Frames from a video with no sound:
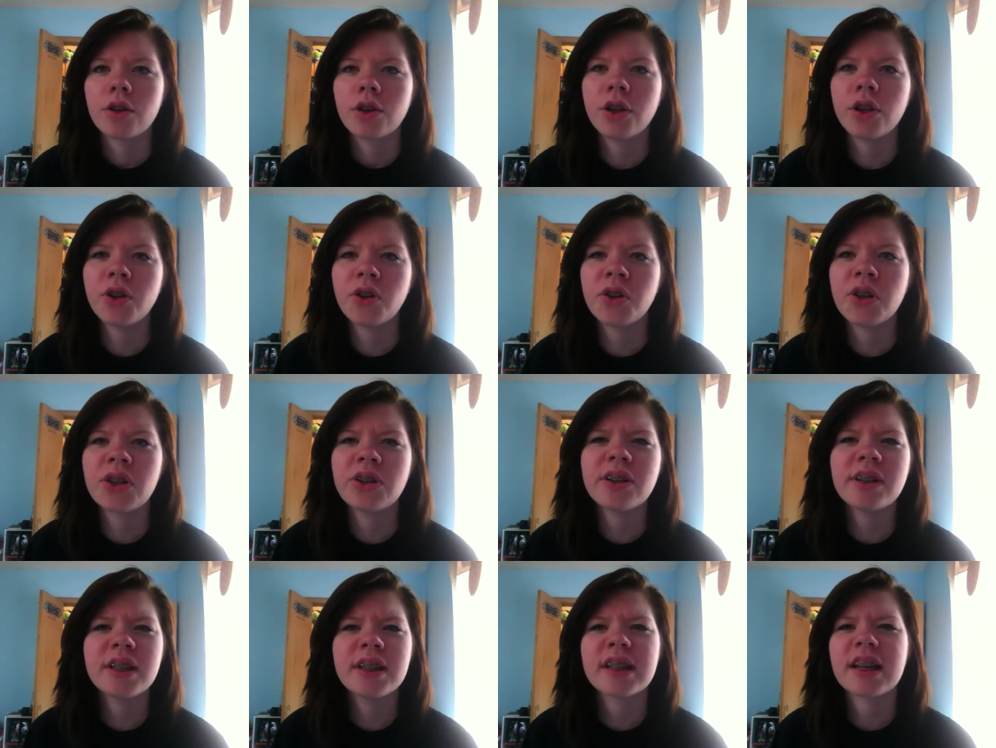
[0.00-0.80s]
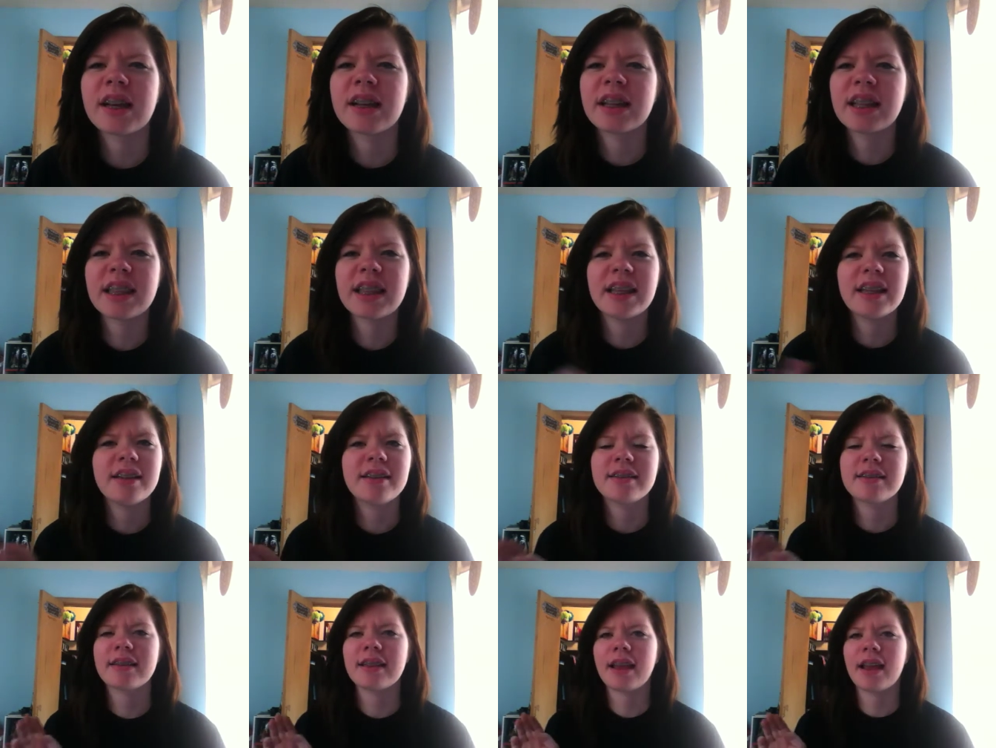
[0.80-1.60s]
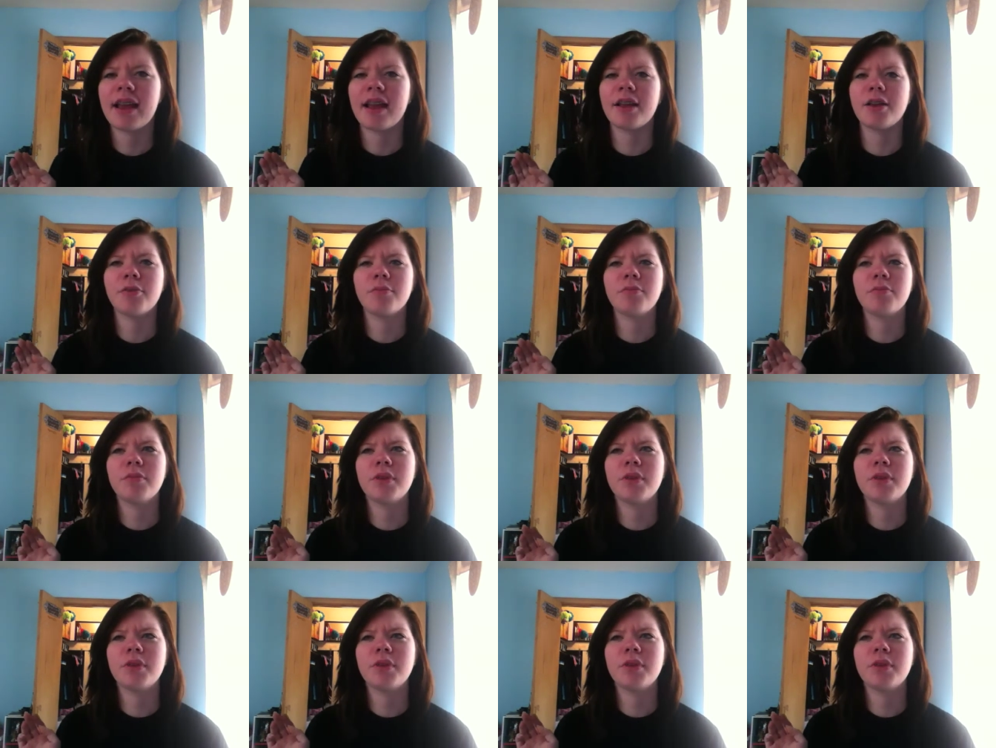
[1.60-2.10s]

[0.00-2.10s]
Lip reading: There are a lot of things that,